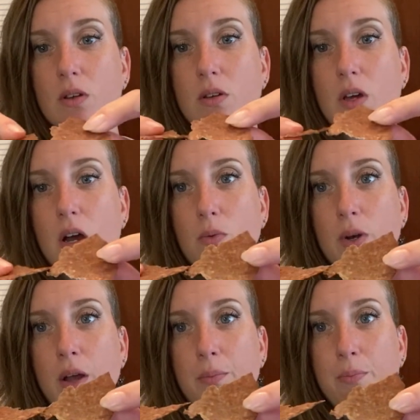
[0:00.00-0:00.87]
Yeah,
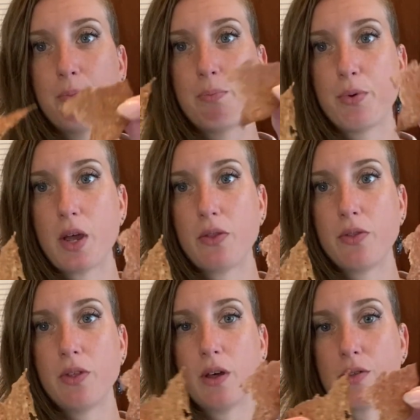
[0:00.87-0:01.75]
when I
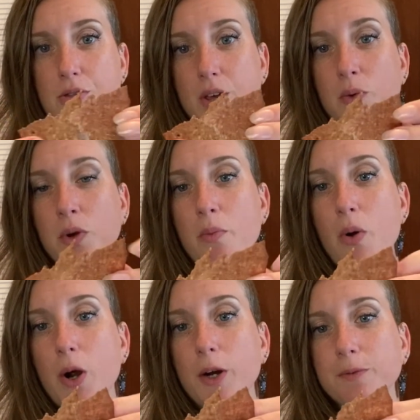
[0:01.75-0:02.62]
break the thin one
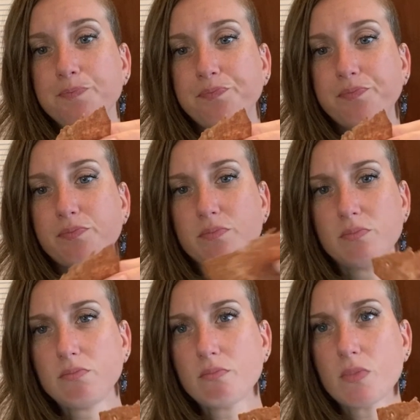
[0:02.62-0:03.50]
apart,
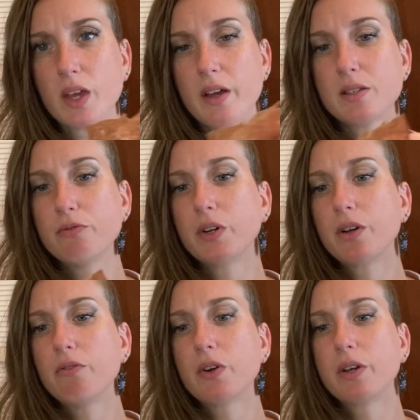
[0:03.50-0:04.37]
it's
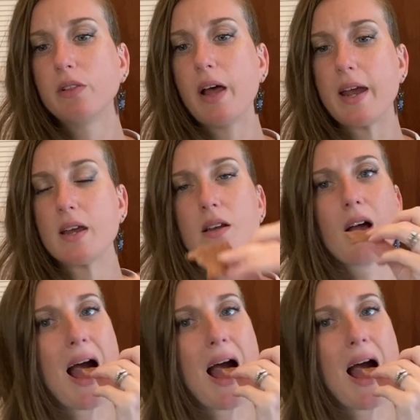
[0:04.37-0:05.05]
very, very light.